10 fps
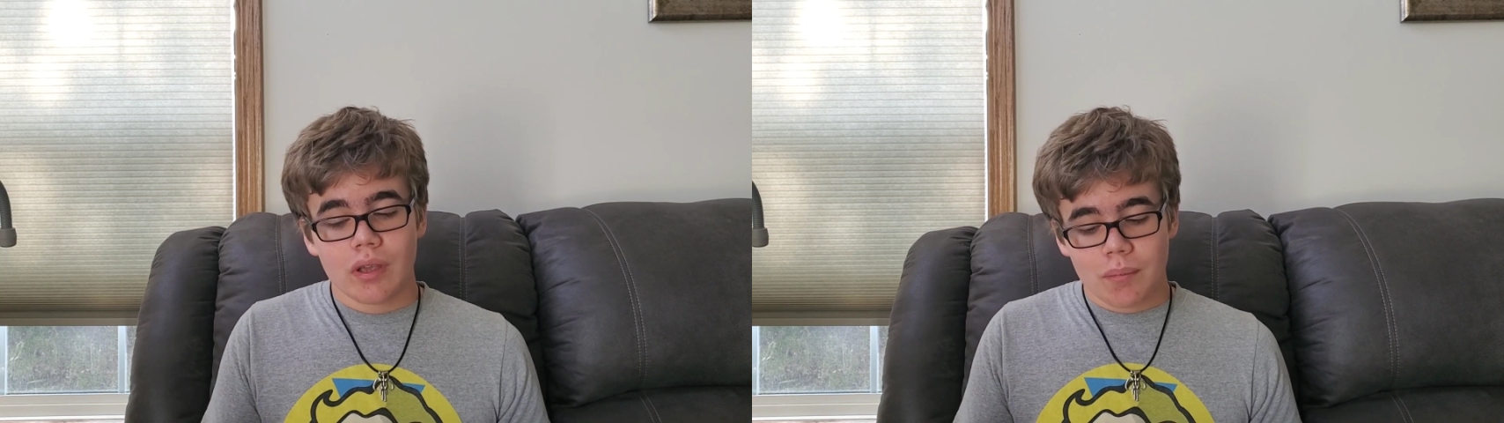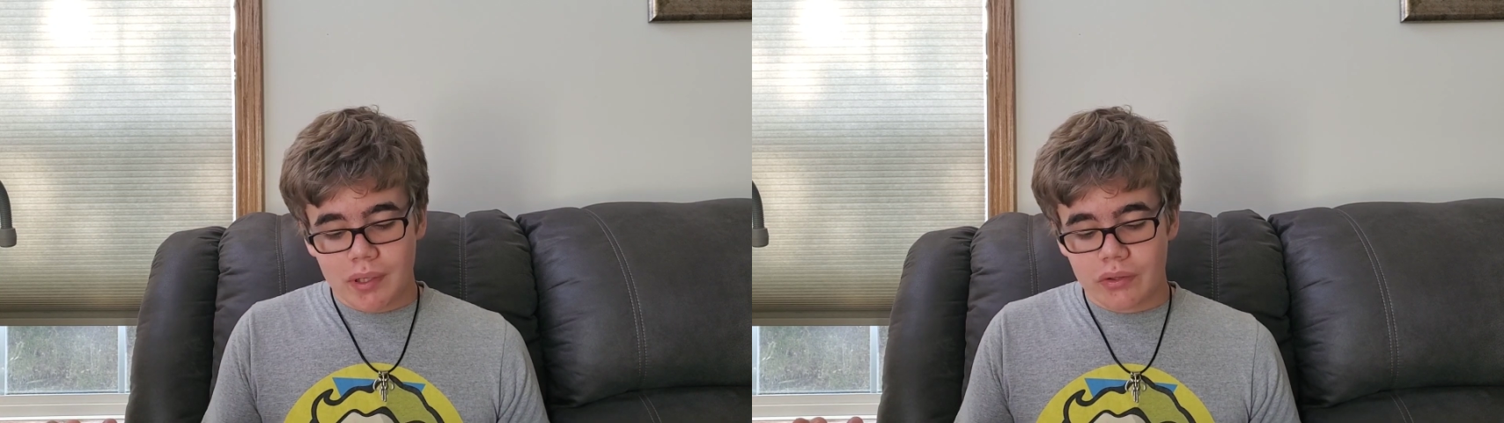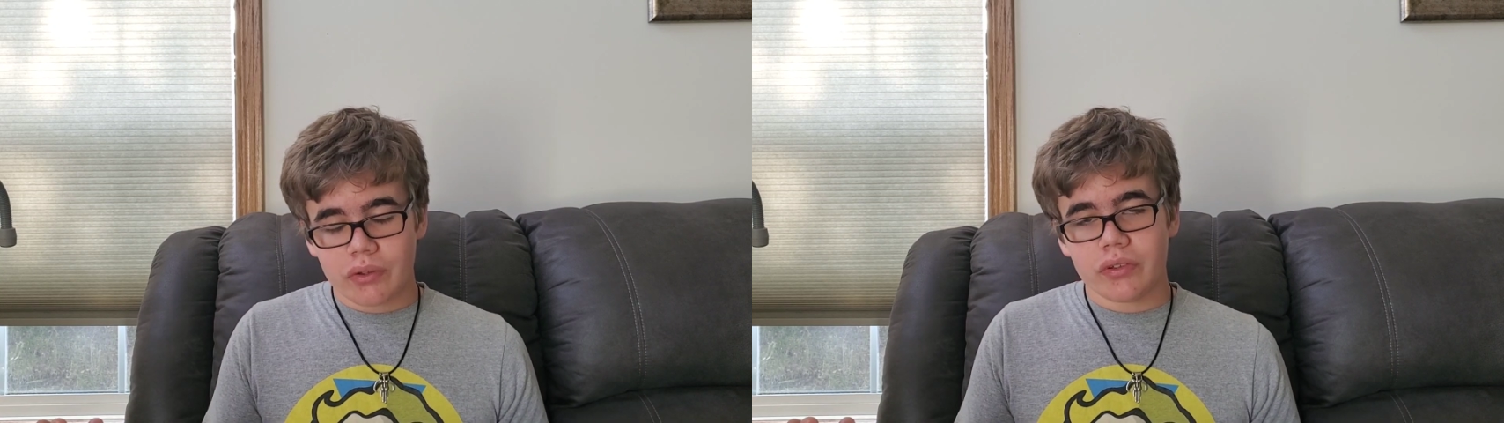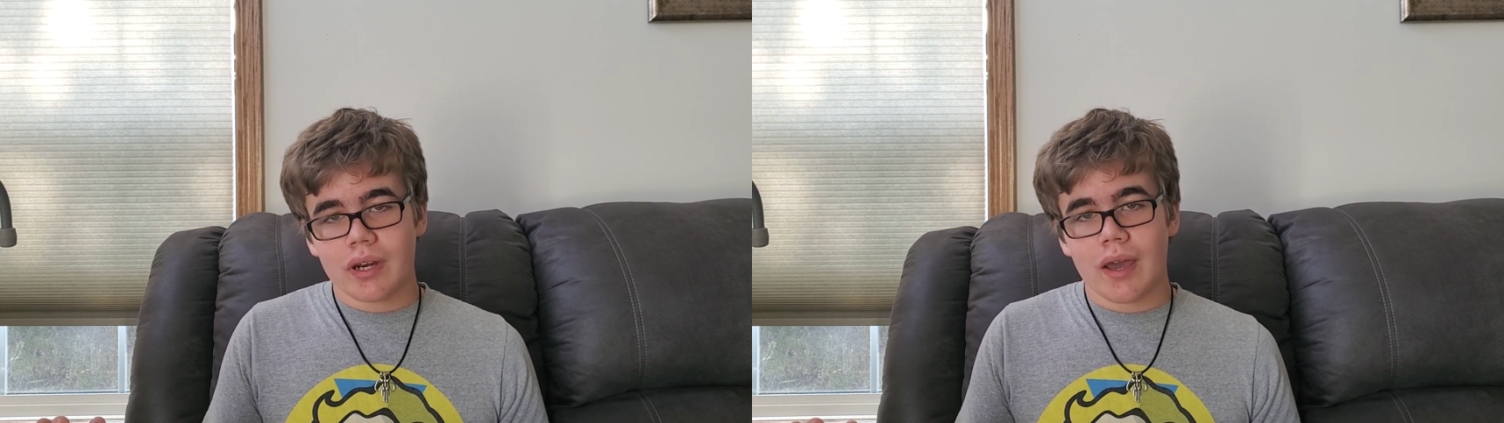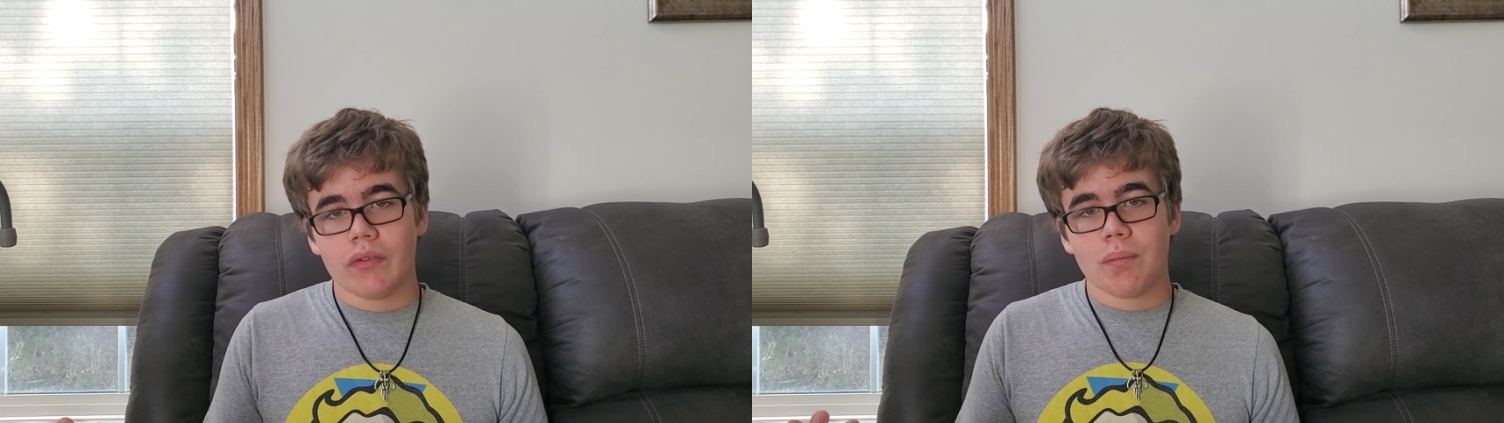because it
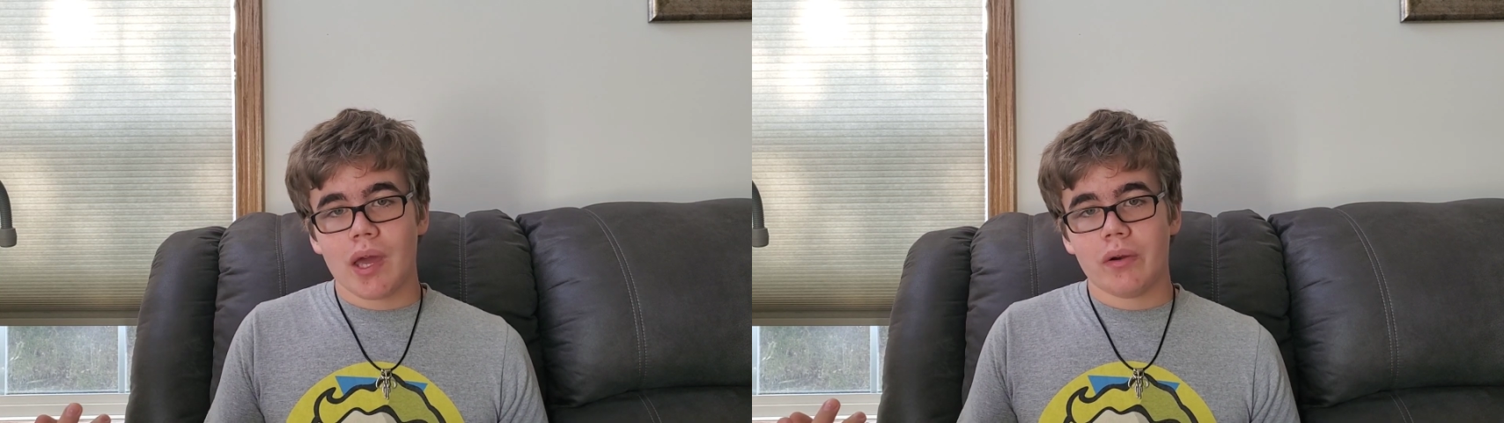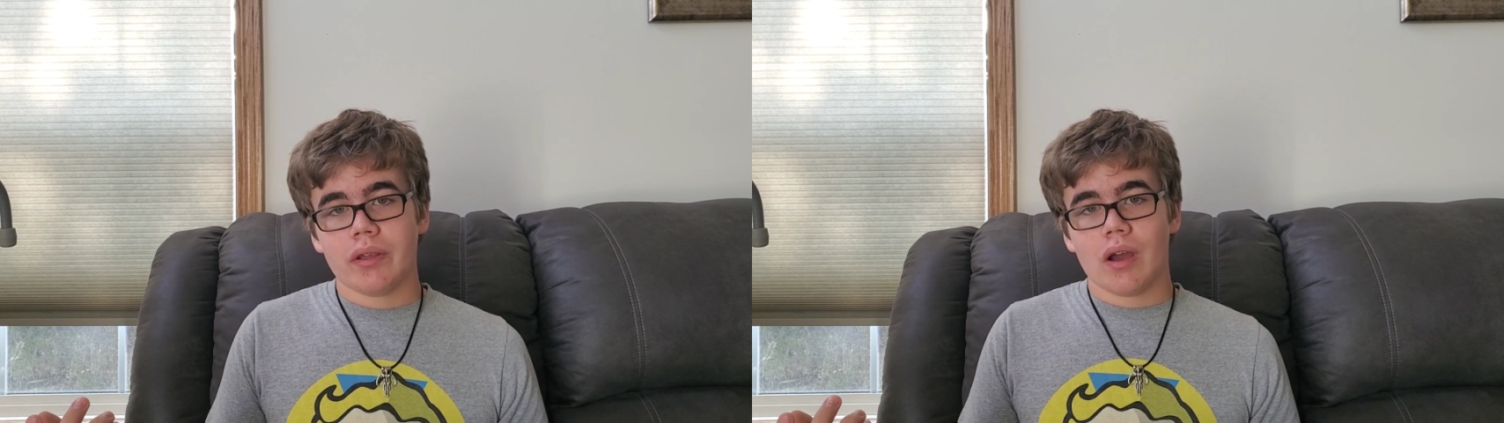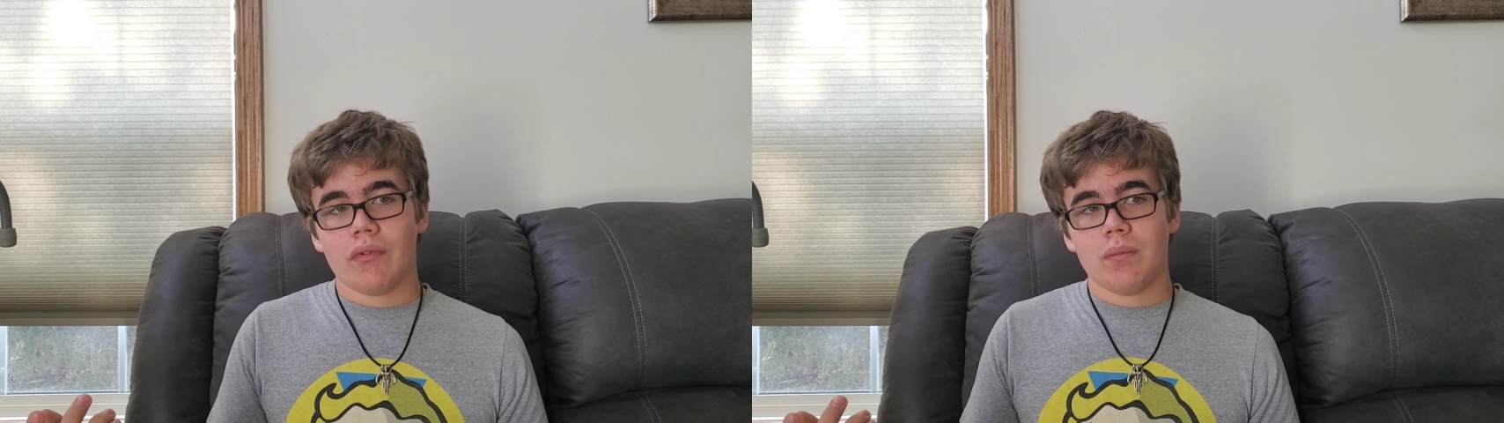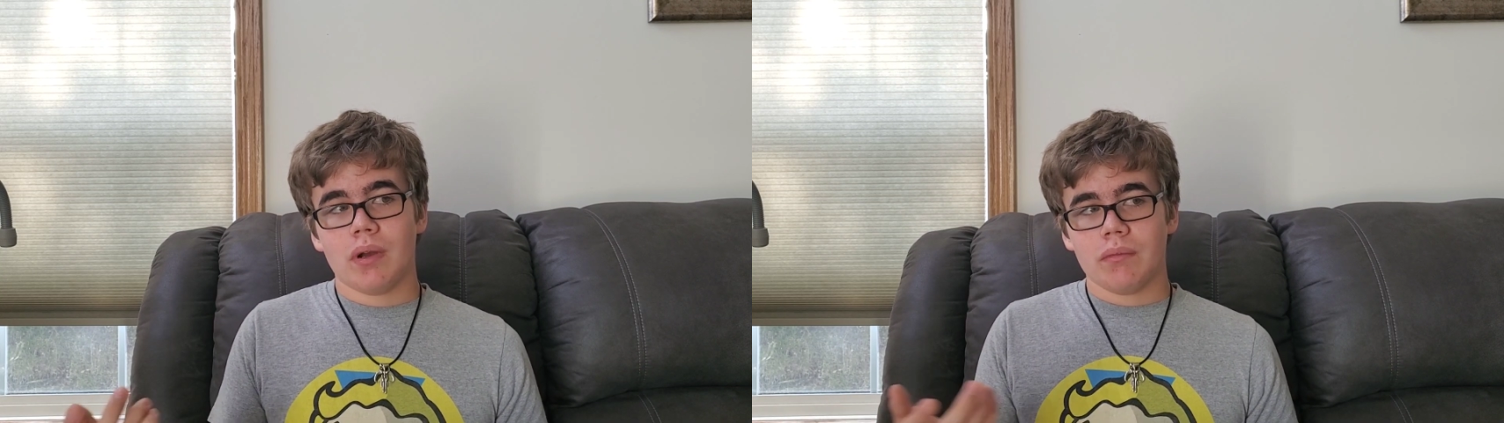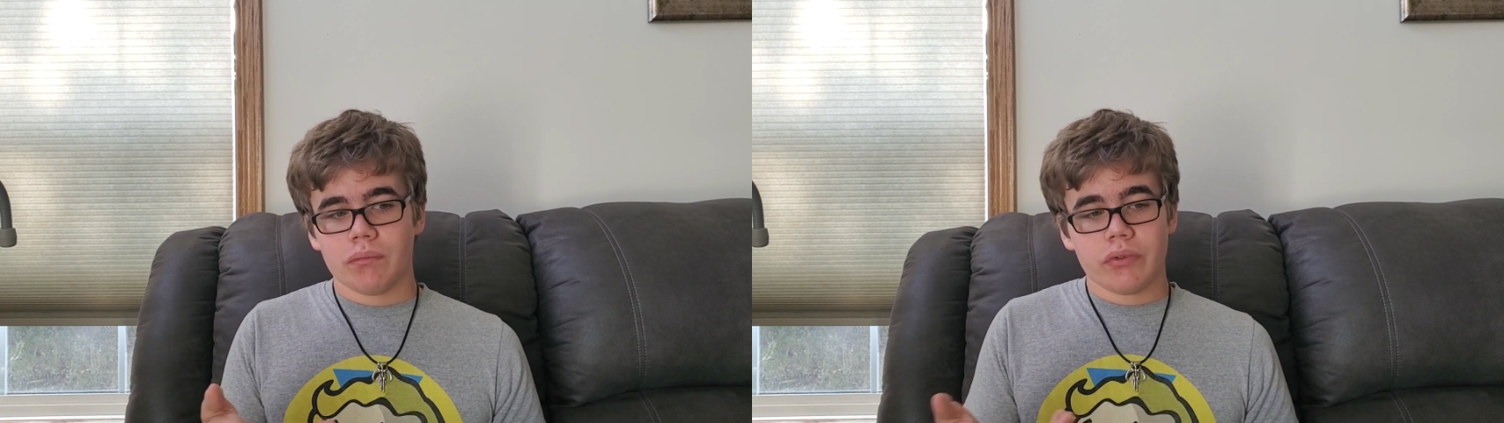didn't have the battery cover,
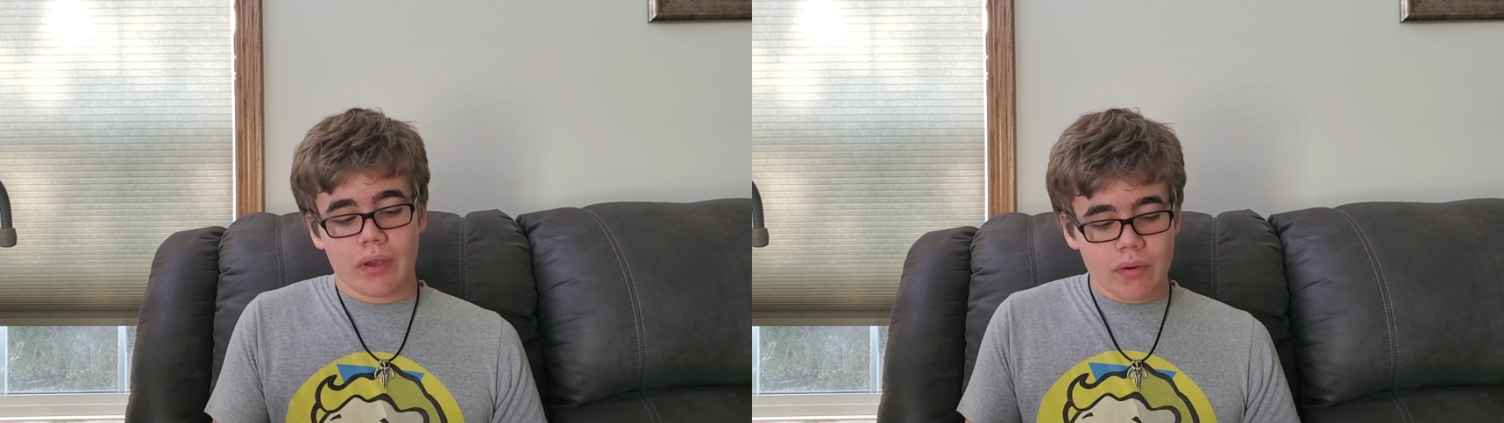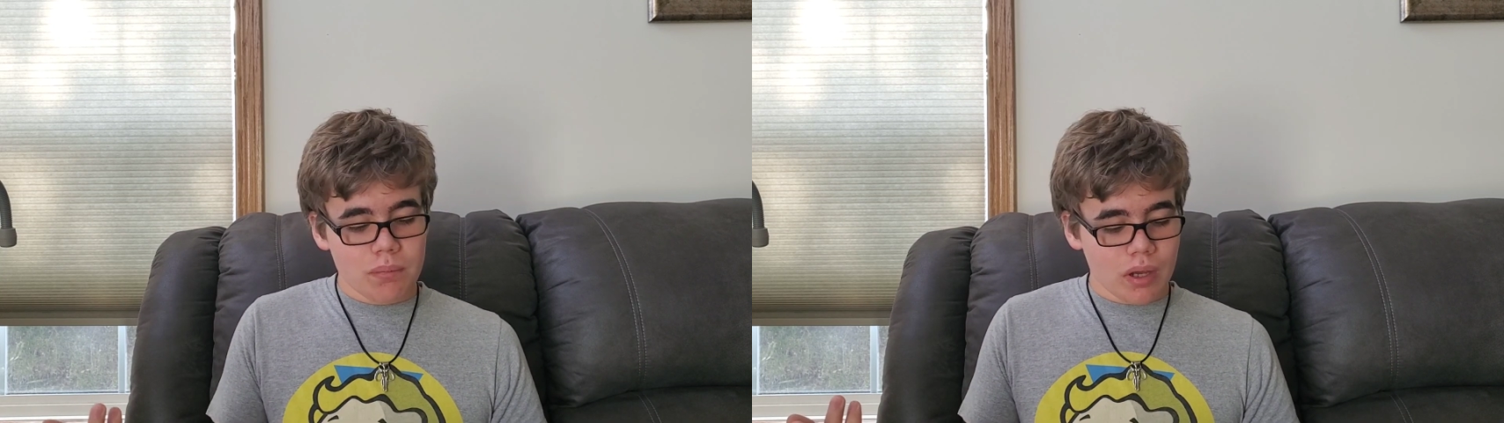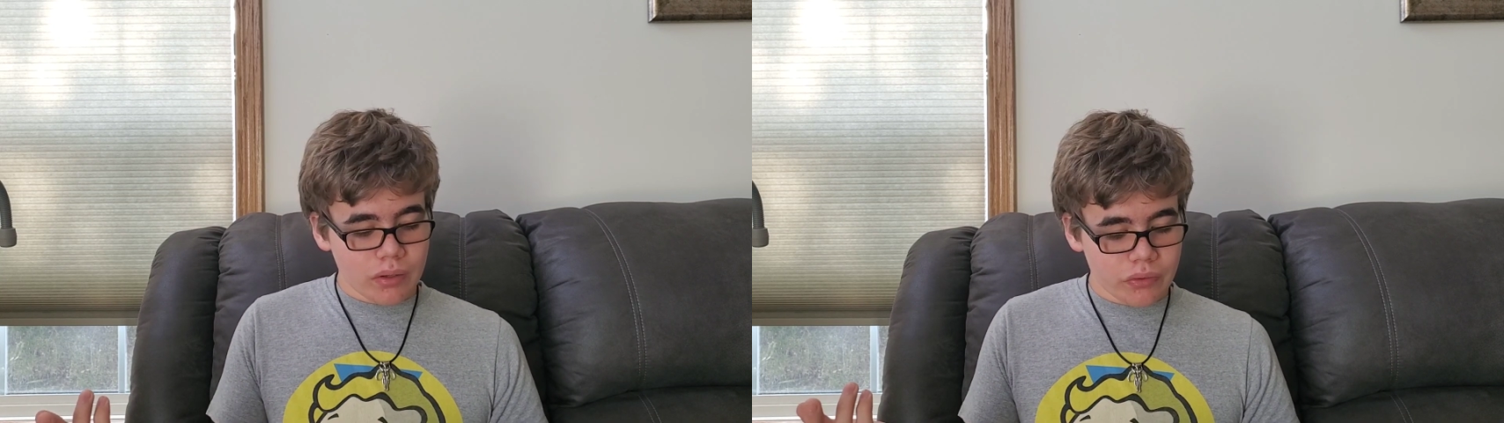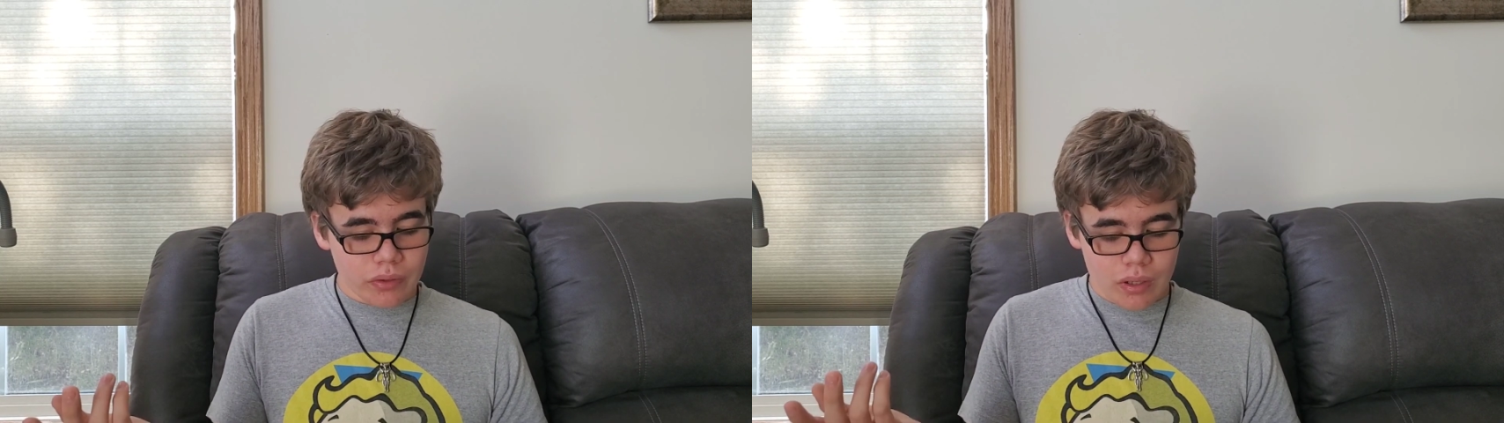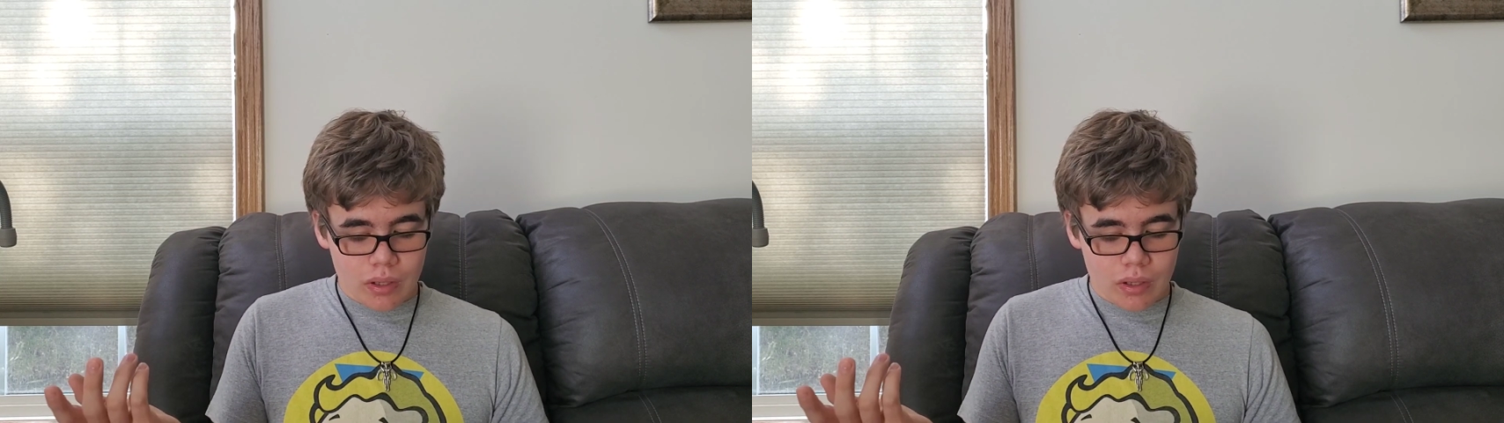but $7,